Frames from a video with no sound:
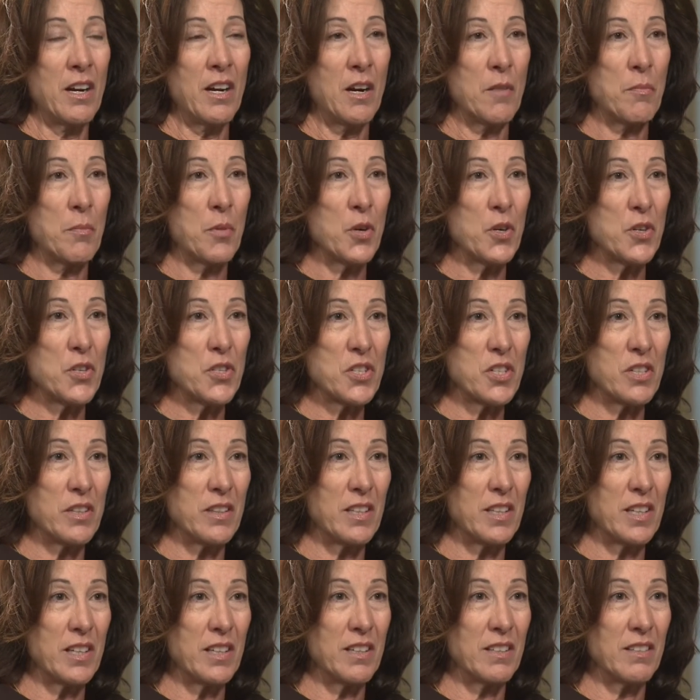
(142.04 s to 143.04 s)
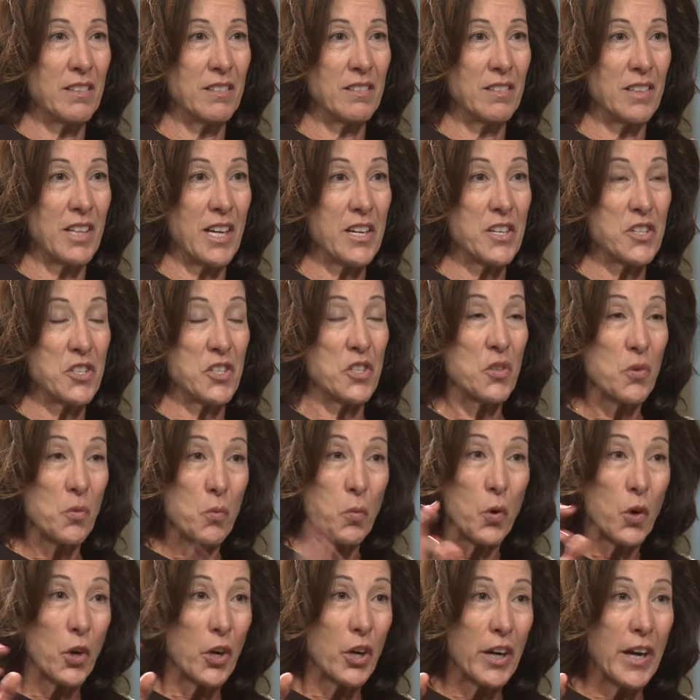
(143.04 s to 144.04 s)
a person that likes to
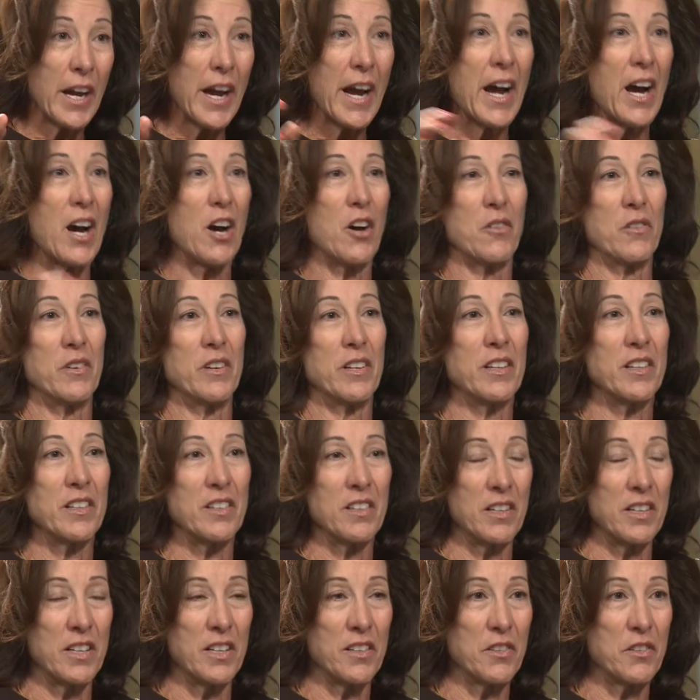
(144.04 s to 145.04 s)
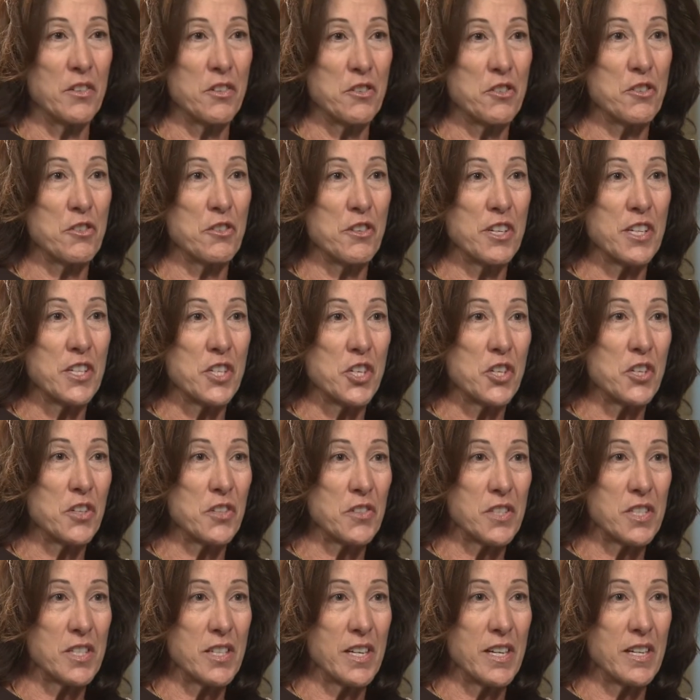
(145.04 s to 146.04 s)
work out in the traditional
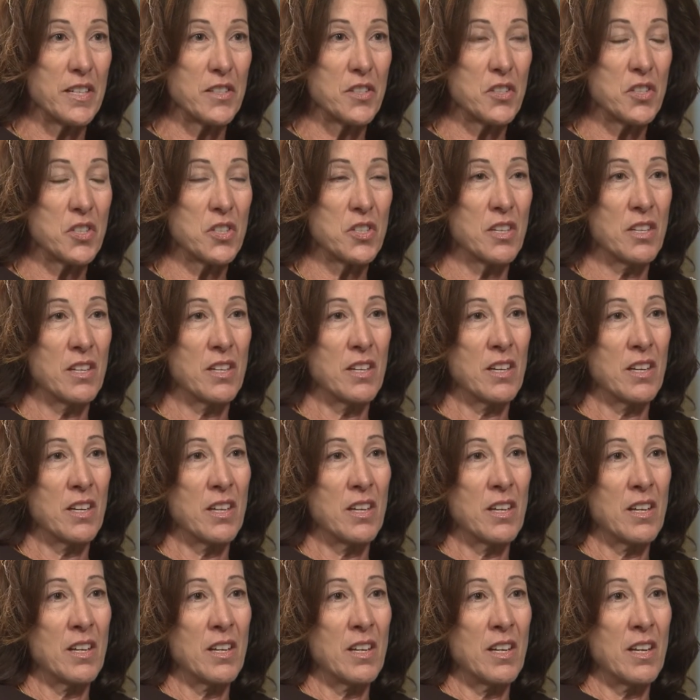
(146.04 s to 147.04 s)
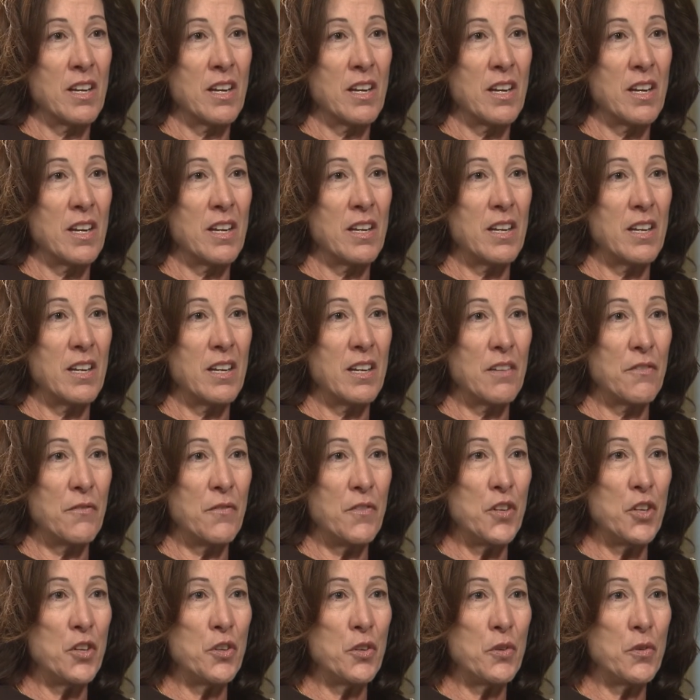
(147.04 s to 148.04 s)
sense. If
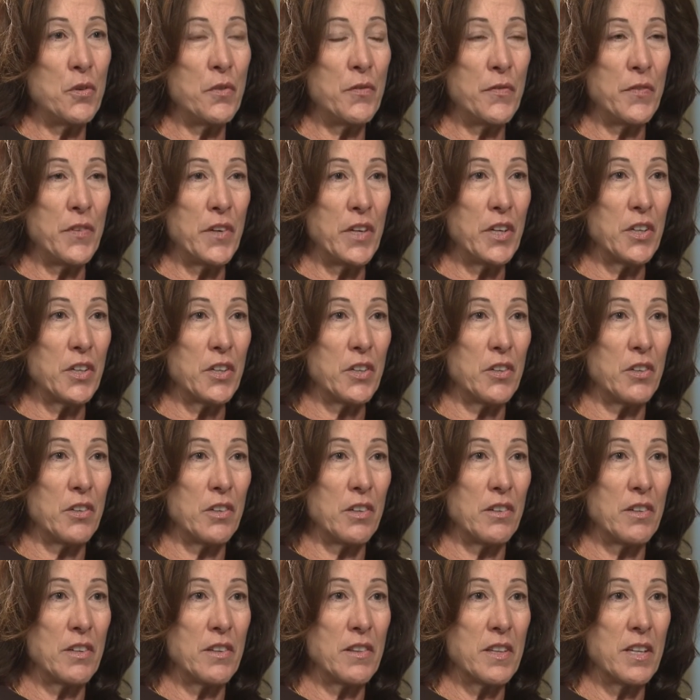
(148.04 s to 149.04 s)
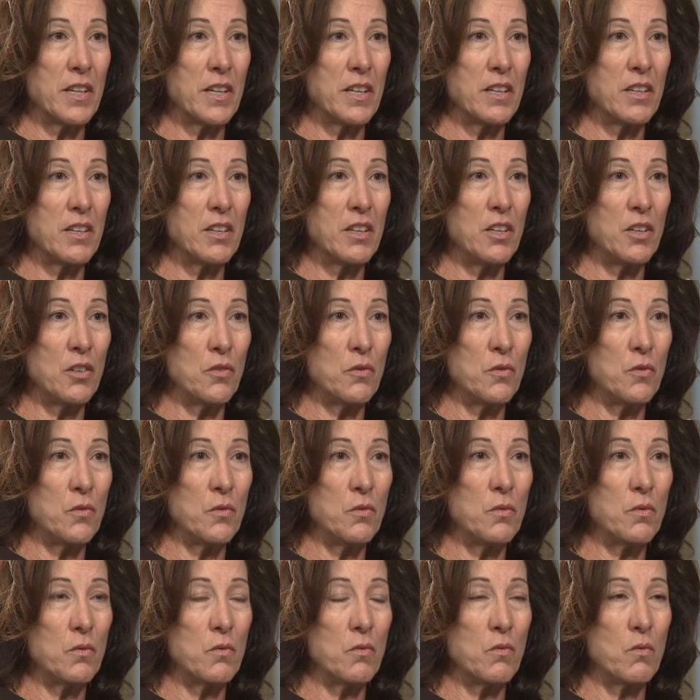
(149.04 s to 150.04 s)
you feel that
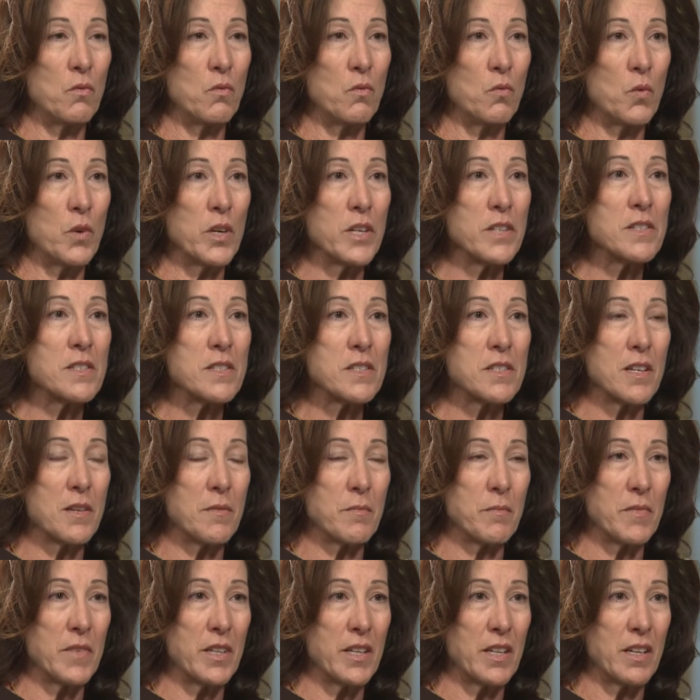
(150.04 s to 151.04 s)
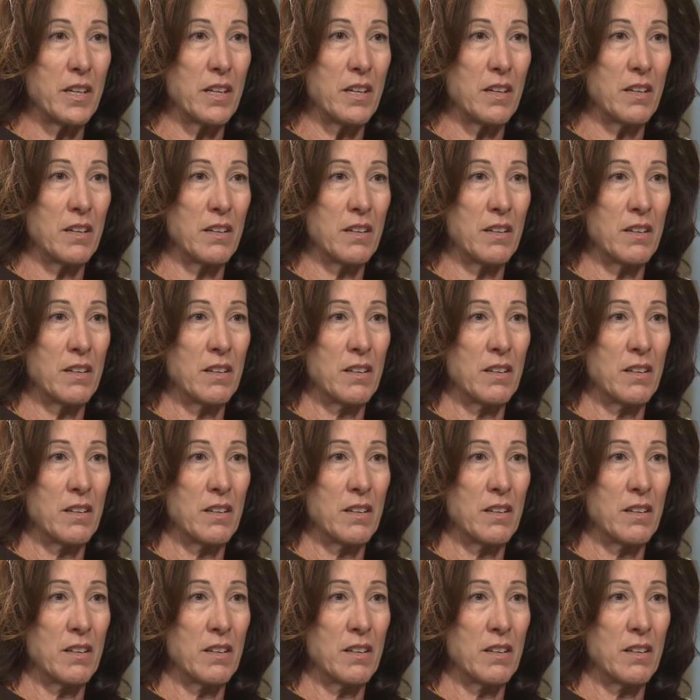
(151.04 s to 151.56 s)
you want something